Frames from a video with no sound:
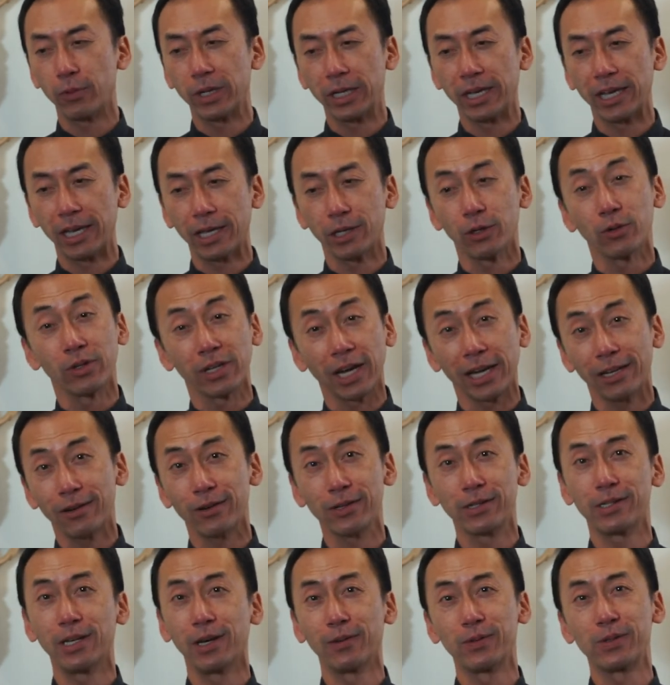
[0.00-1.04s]
We can't unite
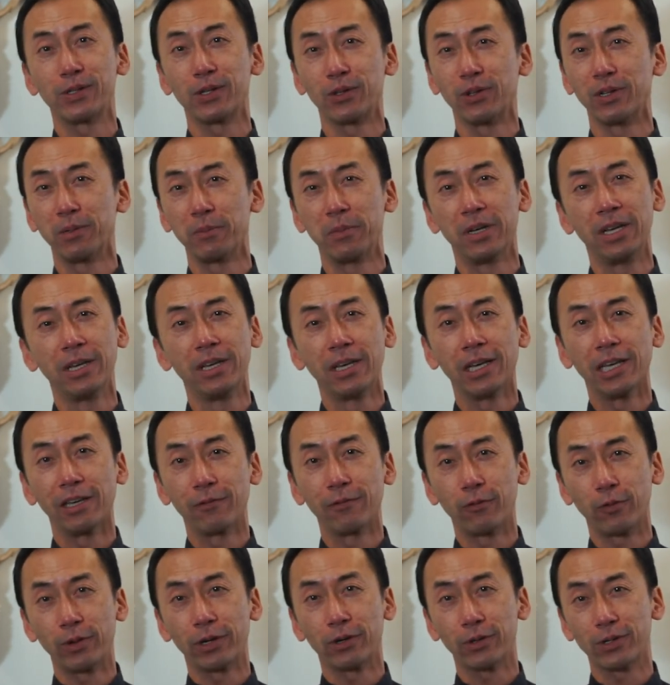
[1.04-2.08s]
ourselves to Him
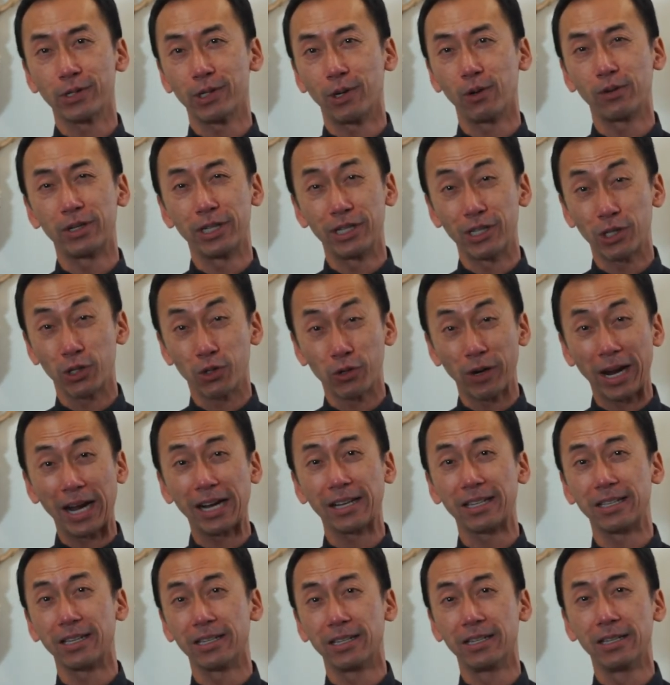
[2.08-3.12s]
if we are so
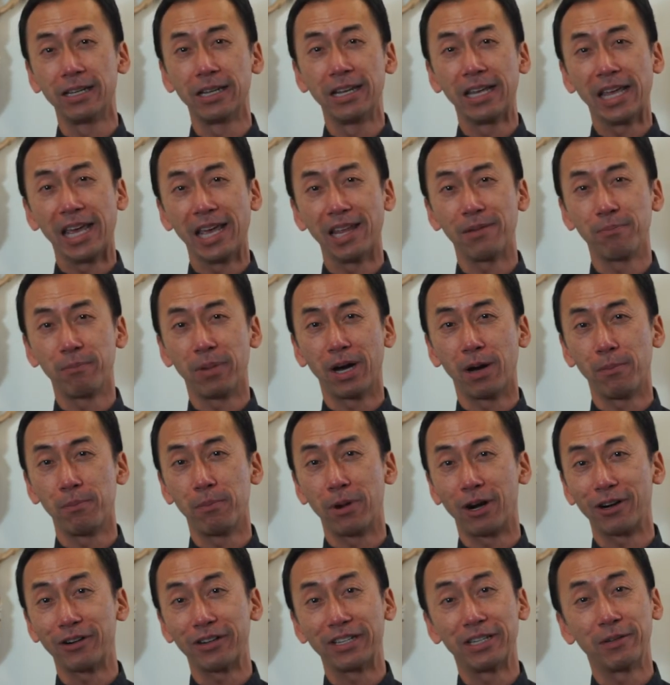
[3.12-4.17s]
distracted and
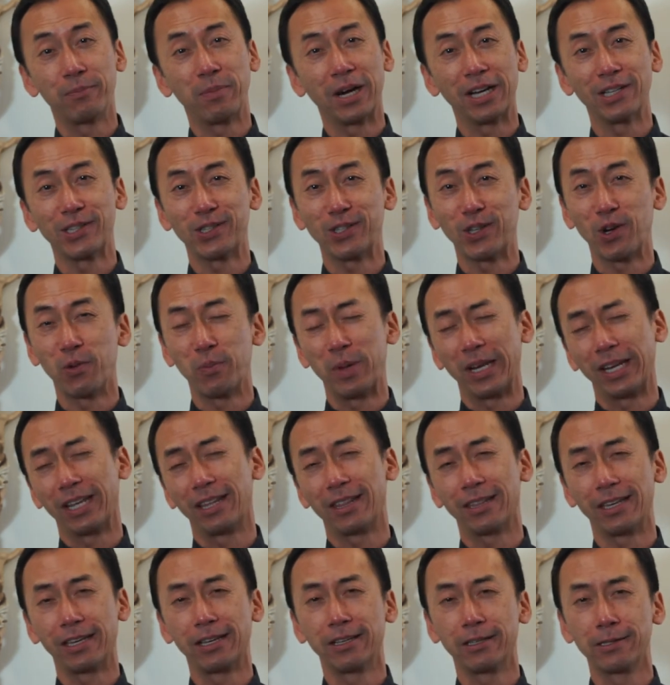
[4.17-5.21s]
bombarded by so many
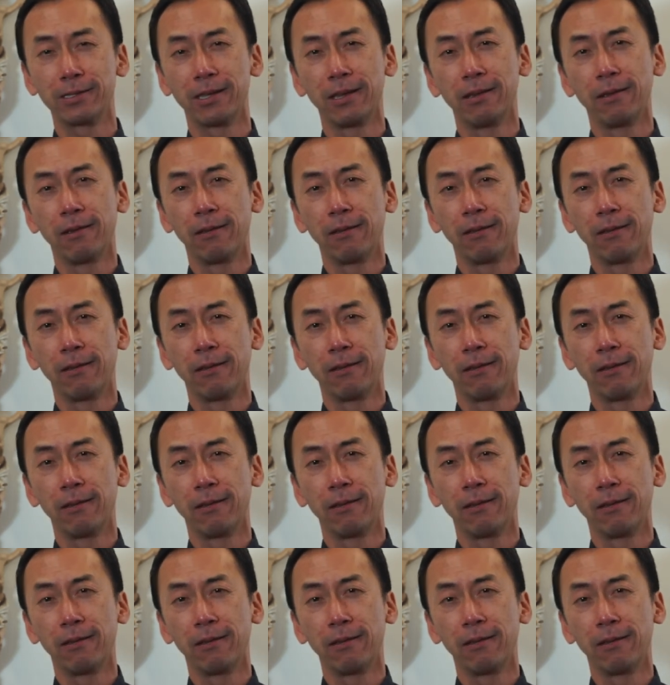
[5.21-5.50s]
things.